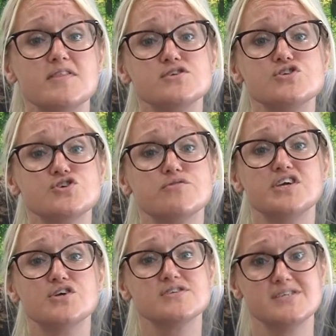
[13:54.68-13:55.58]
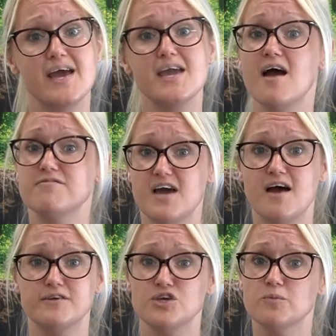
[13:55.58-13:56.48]
us during your stay after
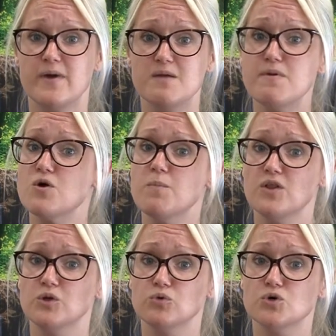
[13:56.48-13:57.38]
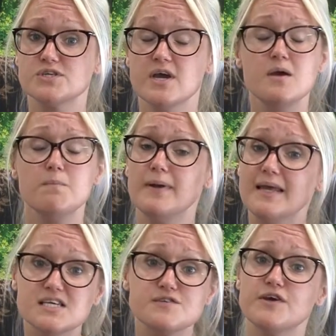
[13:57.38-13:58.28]
having your baby up on the ward,
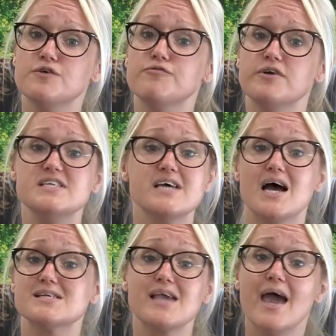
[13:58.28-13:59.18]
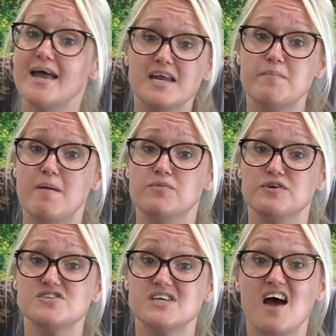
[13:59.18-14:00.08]
please feel free to ask any member
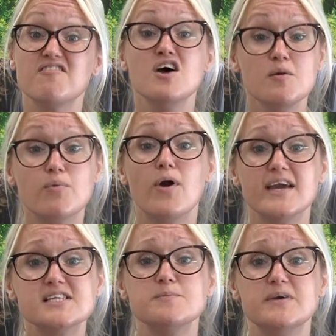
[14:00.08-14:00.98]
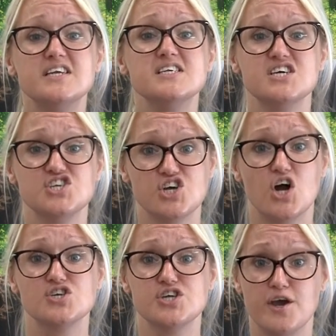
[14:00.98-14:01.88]
of staff prior to being
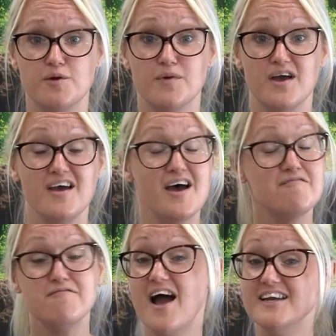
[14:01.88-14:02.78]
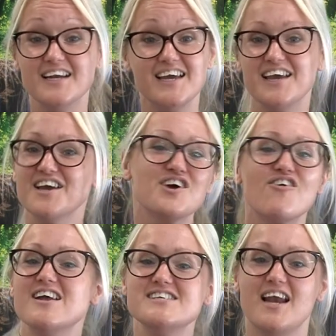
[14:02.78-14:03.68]
discharged home. And finally,
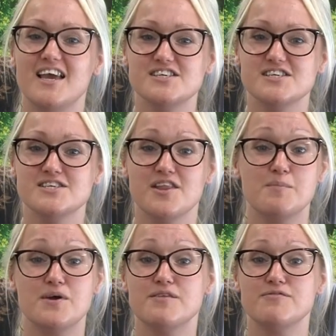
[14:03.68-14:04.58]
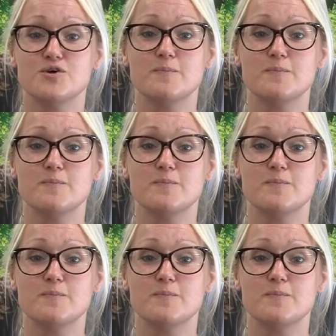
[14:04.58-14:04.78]
congratulations on the birth of your